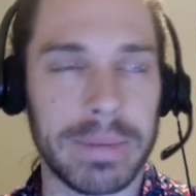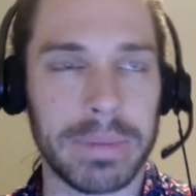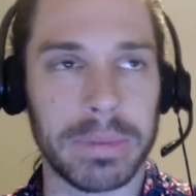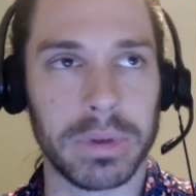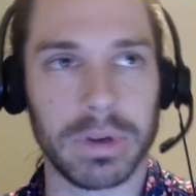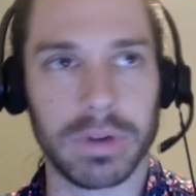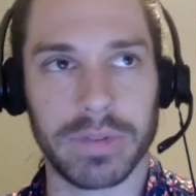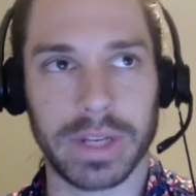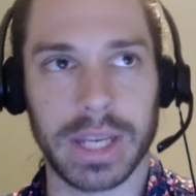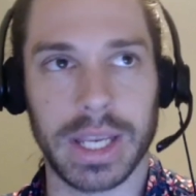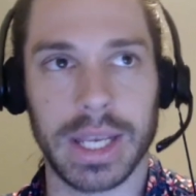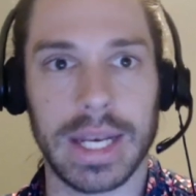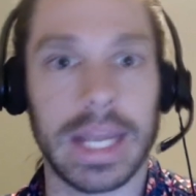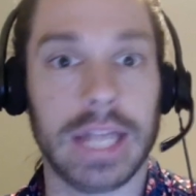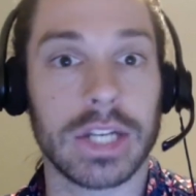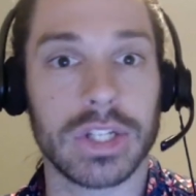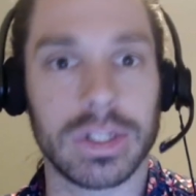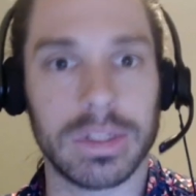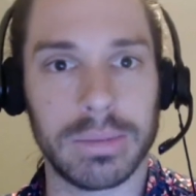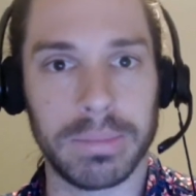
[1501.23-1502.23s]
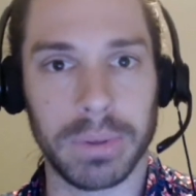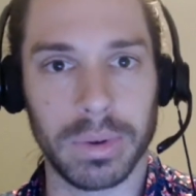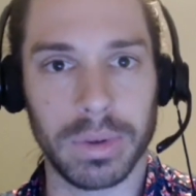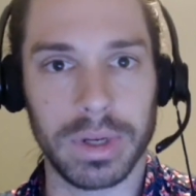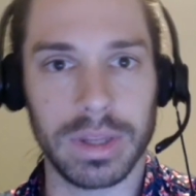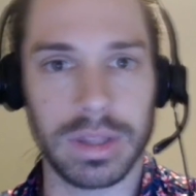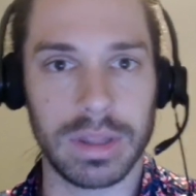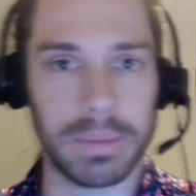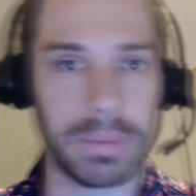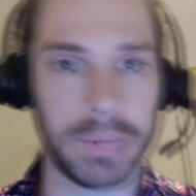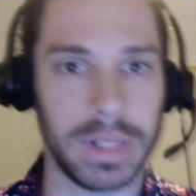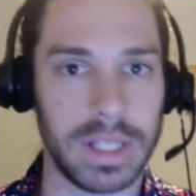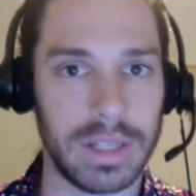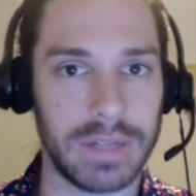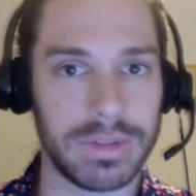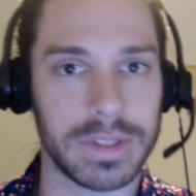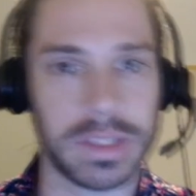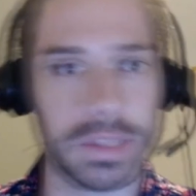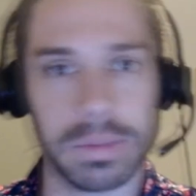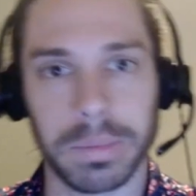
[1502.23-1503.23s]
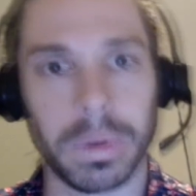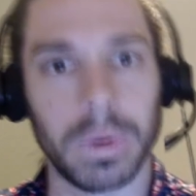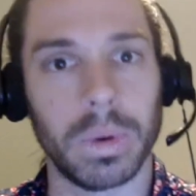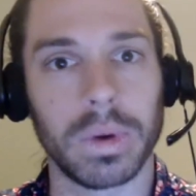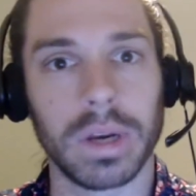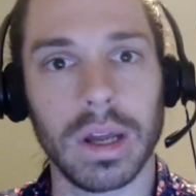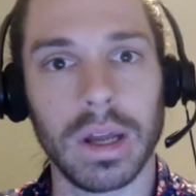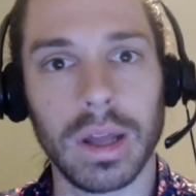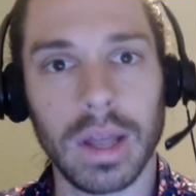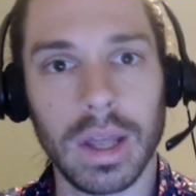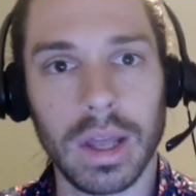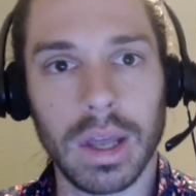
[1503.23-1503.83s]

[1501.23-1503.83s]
more of a connection point, the believer supporter.